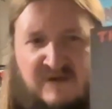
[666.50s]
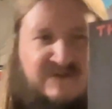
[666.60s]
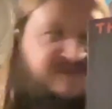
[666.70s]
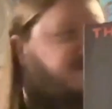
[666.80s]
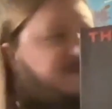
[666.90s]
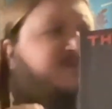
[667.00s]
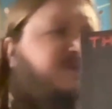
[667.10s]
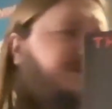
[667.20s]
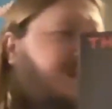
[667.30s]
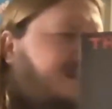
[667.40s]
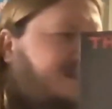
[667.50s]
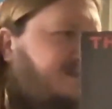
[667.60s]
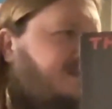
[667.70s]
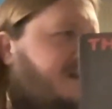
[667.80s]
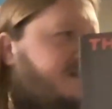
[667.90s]
because with this
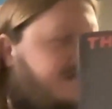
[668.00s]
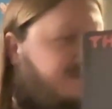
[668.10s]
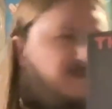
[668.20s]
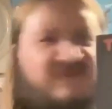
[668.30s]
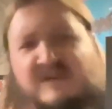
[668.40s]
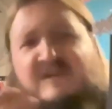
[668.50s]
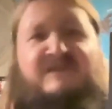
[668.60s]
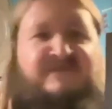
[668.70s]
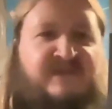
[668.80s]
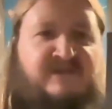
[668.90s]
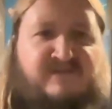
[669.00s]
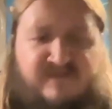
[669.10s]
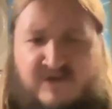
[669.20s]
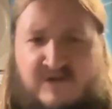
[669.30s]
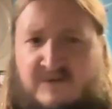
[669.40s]
you get you do get that venom
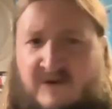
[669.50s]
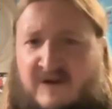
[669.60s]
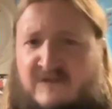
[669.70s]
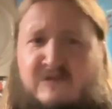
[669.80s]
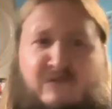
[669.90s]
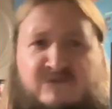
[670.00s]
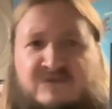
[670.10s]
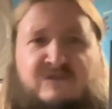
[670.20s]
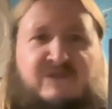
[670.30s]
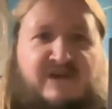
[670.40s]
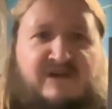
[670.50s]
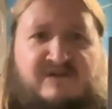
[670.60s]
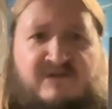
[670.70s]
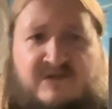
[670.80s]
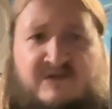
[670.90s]
vibe and you also get
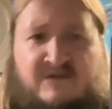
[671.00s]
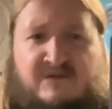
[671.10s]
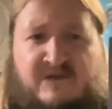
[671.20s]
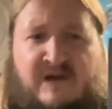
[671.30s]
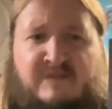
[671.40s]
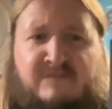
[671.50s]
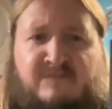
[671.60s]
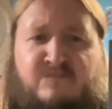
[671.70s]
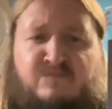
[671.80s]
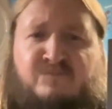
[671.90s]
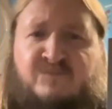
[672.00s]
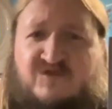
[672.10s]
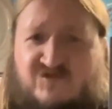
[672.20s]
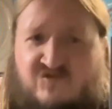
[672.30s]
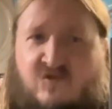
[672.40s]
that
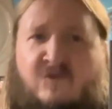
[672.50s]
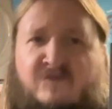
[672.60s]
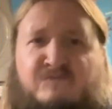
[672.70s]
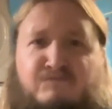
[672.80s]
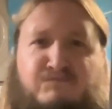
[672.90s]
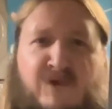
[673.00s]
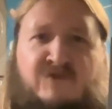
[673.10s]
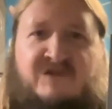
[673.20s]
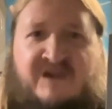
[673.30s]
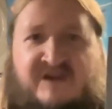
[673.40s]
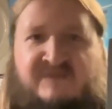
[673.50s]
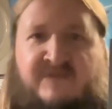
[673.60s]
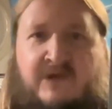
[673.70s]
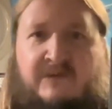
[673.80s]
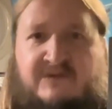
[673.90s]
strong motorhead
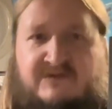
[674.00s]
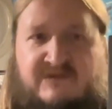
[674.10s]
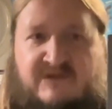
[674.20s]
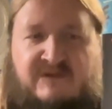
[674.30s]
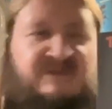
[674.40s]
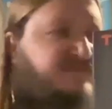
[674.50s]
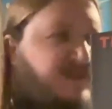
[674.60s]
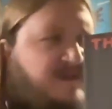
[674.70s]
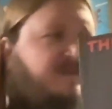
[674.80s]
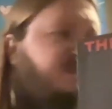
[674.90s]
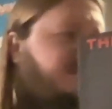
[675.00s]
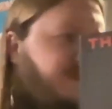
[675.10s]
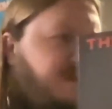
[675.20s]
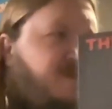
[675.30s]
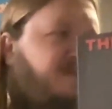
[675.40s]
vibe as well it's ve- it's a
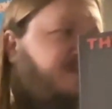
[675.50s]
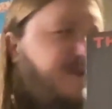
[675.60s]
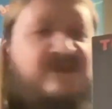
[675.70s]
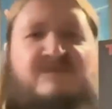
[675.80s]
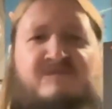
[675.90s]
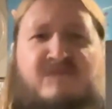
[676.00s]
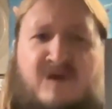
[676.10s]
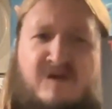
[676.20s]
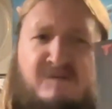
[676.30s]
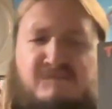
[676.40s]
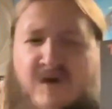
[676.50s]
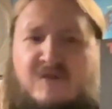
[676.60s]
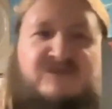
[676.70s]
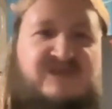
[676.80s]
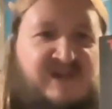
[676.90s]
very venom
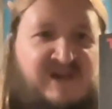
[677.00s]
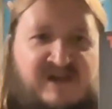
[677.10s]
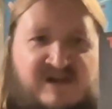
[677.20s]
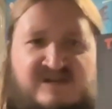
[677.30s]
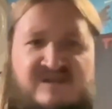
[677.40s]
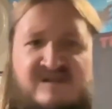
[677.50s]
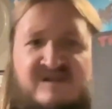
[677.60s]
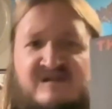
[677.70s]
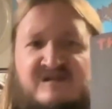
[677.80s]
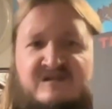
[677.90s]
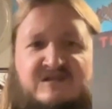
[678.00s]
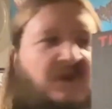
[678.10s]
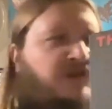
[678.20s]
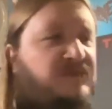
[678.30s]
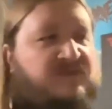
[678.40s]
motorhead
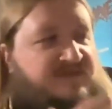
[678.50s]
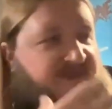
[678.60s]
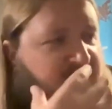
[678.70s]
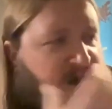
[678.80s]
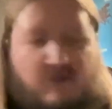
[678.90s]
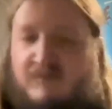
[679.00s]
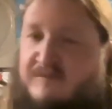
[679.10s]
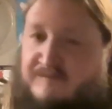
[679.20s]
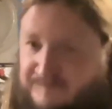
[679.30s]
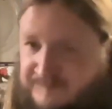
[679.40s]
type of an album